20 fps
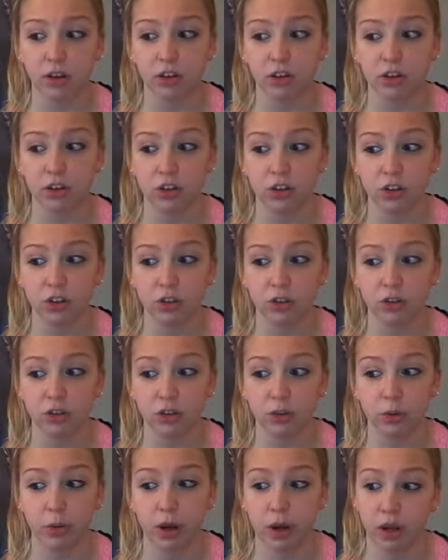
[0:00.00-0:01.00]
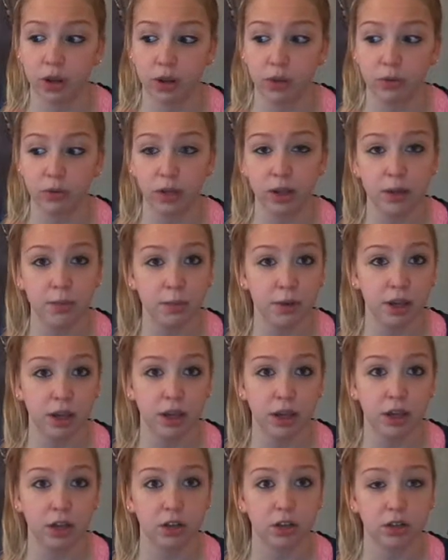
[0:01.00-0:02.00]
turned into a really
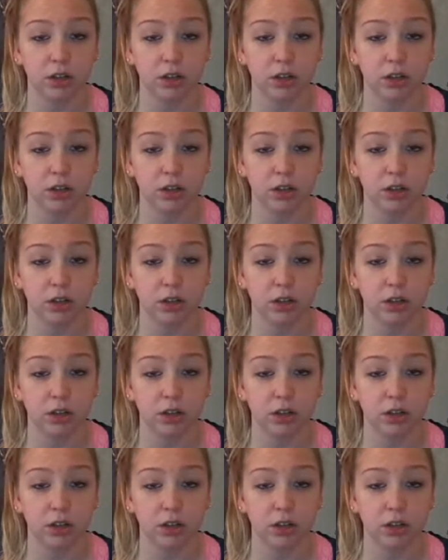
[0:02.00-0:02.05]
big,